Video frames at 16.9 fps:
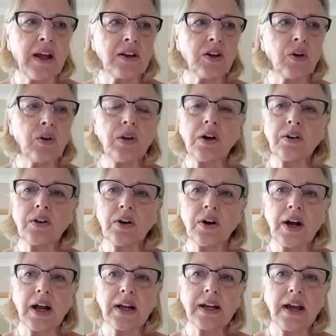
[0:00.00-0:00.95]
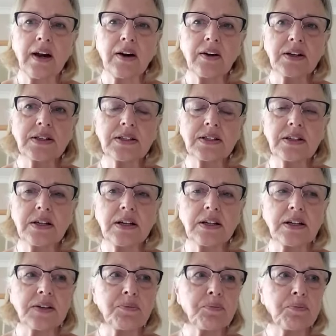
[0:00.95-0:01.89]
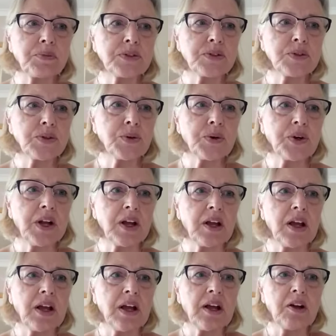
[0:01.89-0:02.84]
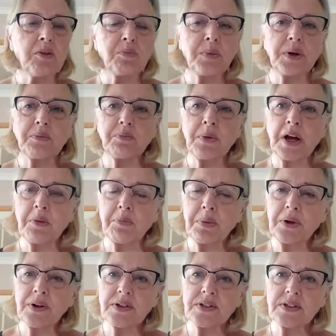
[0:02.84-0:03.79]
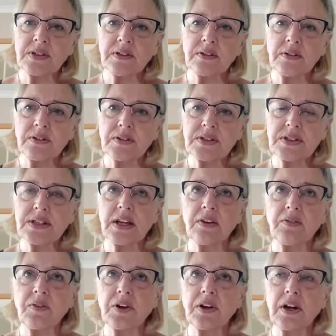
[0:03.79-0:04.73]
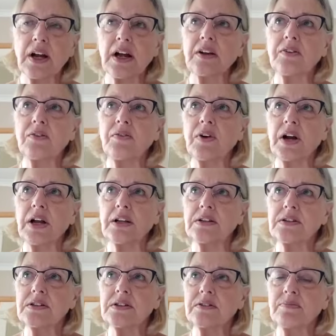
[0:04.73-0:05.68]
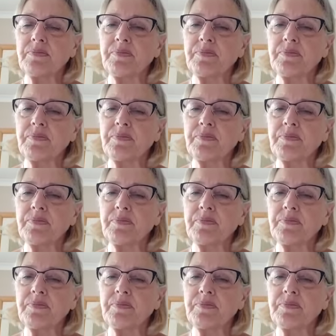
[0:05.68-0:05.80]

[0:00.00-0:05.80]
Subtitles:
No longer a character in a story, but my personal saviour and friend.